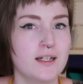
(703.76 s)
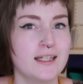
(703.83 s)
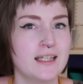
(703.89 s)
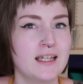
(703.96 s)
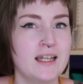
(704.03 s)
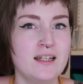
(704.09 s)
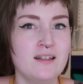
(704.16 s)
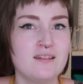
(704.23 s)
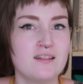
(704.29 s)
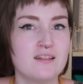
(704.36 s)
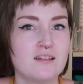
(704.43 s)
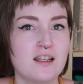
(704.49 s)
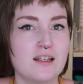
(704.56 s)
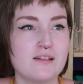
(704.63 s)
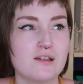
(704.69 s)
I
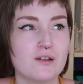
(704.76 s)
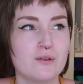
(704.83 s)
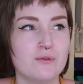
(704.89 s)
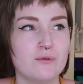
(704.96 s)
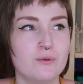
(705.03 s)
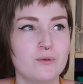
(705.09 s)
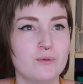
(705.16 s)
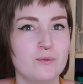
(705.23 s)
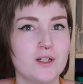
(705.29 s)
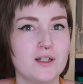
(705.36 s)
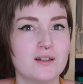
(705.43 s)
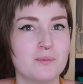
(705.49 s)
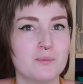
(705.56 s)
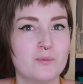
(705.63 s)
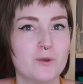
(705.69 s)
guess let's go through
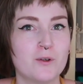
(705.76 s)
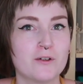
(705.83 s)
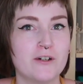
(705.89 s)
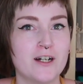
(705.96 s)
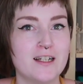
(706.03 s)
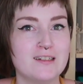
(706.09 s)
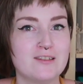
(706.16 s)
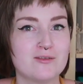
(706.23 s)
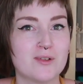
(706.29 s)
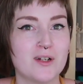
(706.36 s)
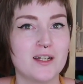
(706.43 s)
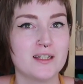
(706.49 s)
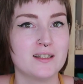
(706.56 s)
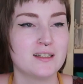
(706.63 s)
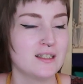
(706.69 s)
work in progress,
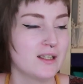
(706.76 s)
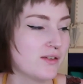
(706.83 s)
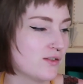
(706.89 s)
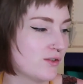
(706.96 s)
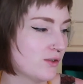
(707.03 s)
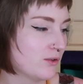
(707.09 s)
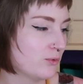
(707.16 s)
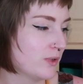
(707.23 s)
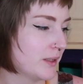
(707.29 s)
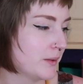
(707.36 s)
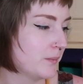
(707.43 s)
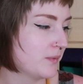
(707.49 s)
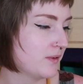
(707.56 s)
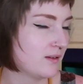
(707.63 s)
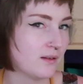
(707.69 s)
right? Let's do the
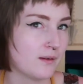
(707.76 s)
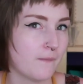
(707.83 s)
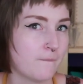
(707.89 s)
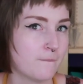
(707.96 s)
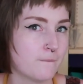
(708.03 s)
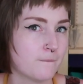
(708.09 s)
whips.